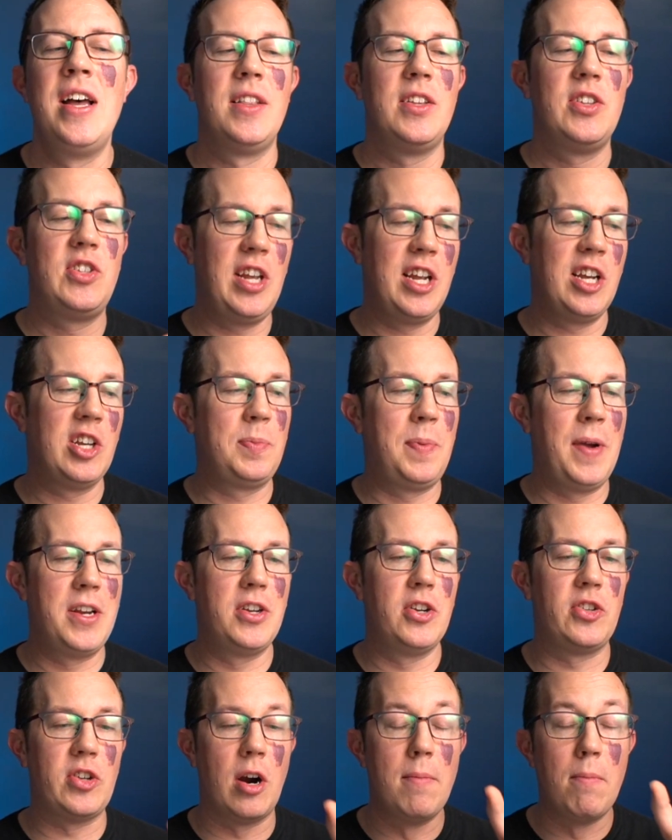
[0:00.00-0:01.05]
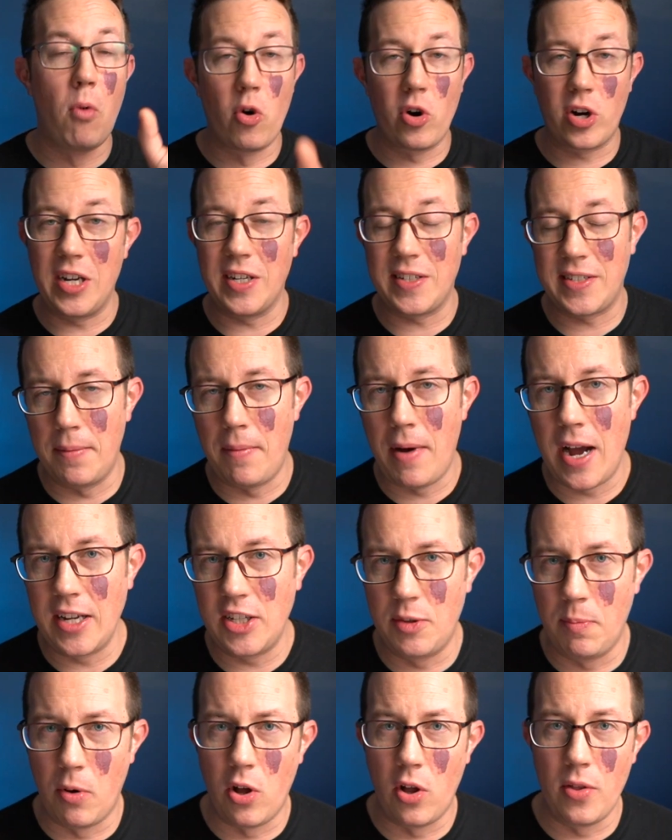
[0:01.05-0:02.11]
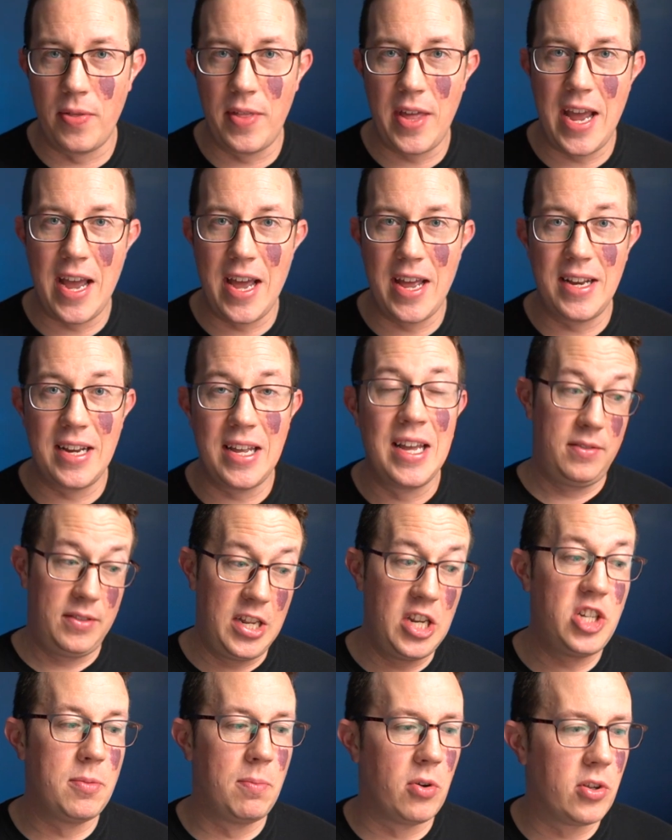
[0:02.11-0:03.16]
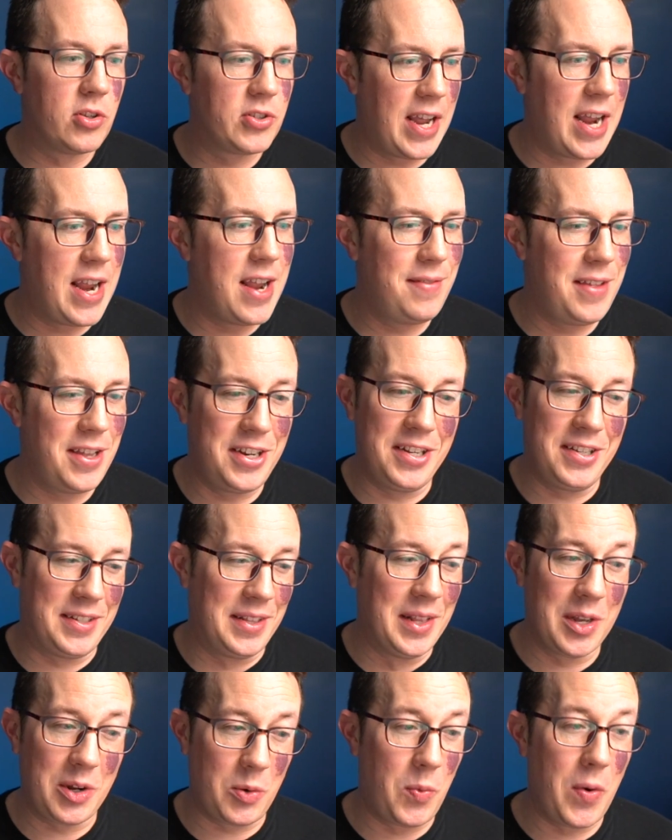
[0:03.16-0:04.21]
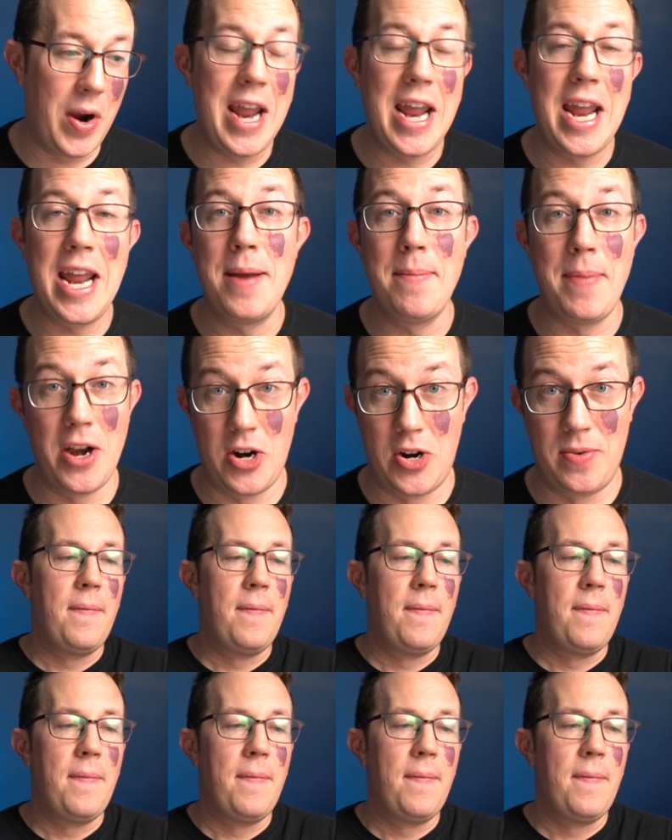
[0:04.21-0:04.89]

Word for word: The sales pages are more customizable than Teachable's, and they just look way better.